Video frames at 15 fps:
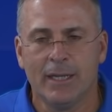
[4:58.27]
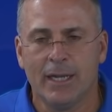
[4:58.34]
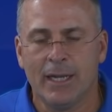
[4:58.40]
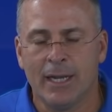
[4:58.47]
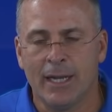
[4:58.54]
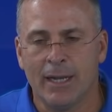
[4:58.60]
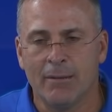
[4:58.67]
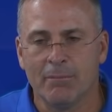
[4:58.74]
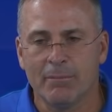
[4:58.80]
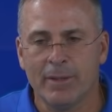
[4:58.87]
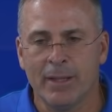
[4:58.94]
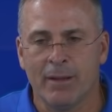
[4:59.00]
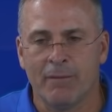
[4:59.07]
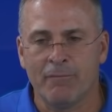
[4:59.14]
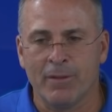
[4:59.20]
Um,
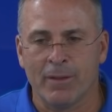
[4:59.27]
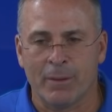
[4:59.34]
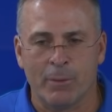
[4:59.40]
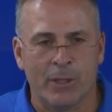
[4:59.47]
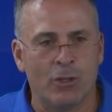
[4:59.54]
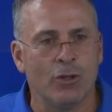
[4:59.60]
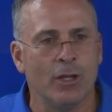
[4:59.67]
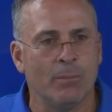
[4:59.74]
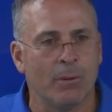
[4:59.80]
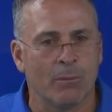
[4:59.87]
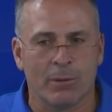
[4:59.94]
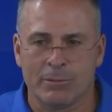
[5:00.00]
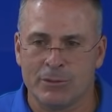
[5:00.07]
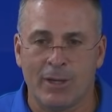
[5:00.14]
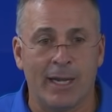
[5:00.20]
you know, I feel like we could, but
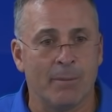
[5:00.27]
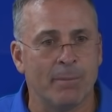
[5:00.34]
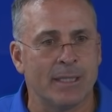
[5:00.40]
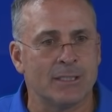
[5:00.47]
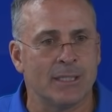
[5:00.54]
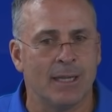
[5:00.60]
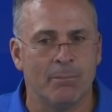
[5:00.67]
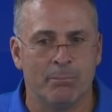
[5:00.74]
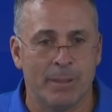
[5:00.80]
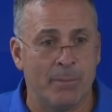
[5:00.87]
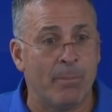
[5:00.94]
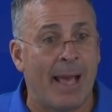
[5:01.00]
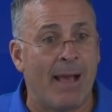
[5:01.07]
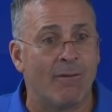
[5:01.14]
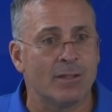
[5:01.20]
we're trying to mix it up and be
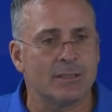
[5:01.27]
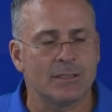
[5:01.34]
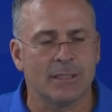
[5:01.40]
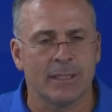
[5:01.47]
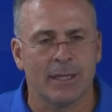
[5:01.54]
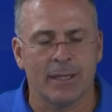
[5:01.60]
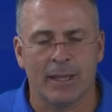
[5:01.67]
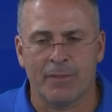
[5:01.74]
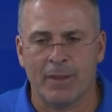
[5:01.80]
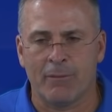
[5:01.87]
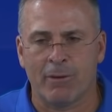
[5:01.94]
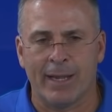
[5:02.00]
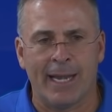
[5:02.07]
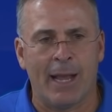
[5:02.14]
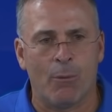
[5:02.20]
balanced. And I
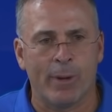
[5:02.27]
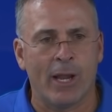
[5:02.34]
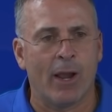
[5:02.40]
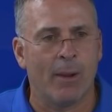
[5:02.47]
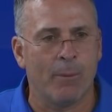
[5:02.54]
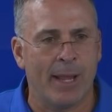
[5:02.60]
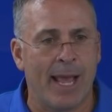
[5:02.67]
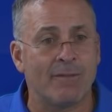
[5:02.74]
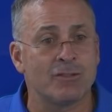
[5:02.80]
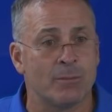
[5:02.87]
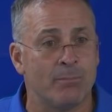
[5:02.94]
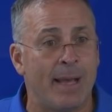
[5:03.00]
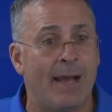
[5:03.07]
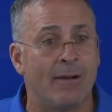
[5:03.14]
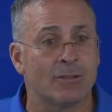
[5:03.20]
think right now we are, we have
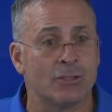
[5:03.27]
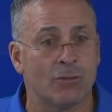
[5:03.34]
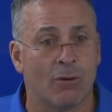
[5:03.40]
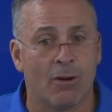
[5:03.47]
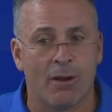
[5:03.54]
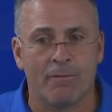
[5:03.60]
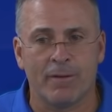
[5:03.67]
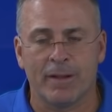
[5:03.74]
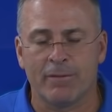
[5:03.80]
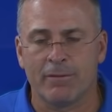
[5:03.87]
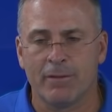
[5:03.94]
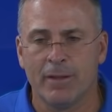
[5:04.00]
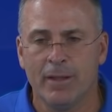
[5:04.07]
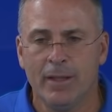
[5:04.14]
some balance to our offense.